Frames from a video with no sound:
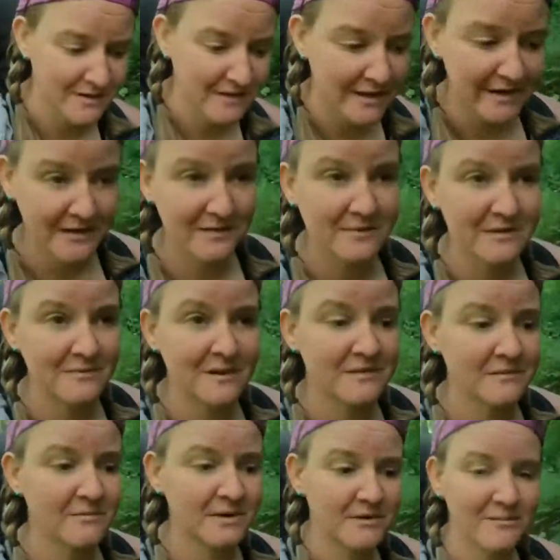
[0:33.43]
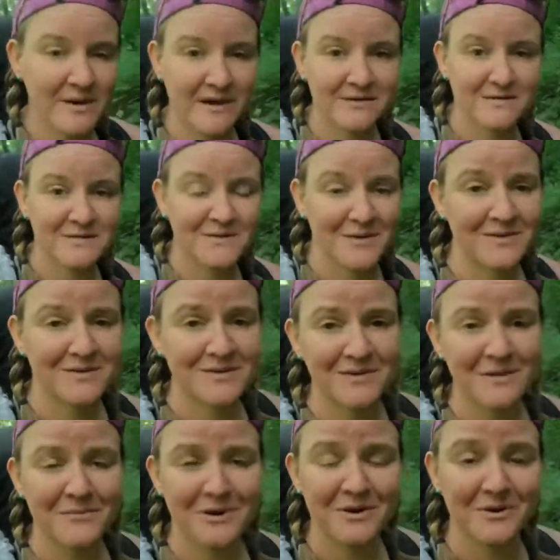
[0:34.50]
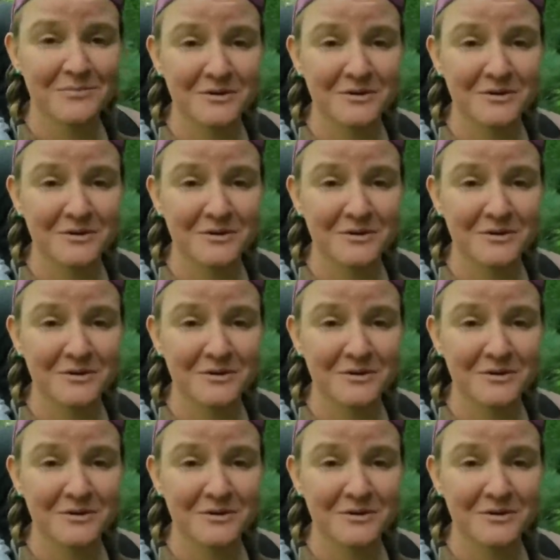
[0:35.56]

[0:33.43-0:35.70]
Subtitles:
not able to make the bigger miles, so I think we're gonna